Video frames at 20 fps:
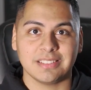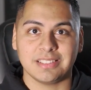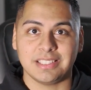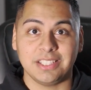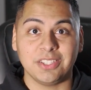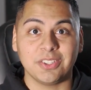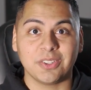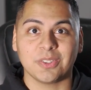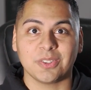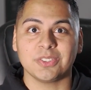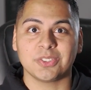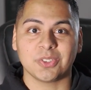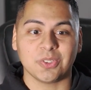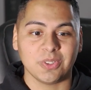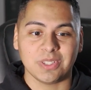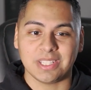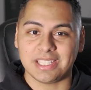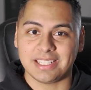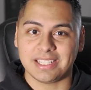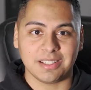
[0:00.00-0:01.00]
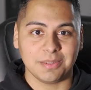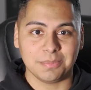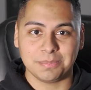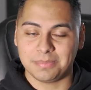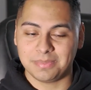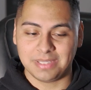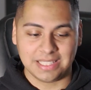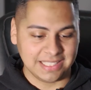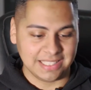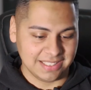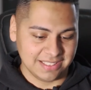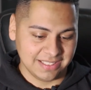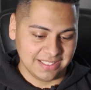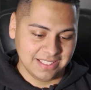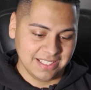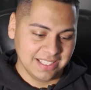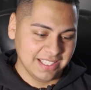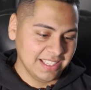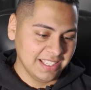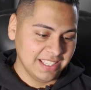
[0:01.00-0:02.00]
in your control. Like up, like
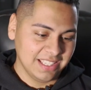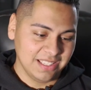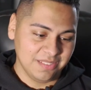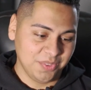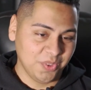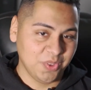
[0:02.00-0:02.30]
if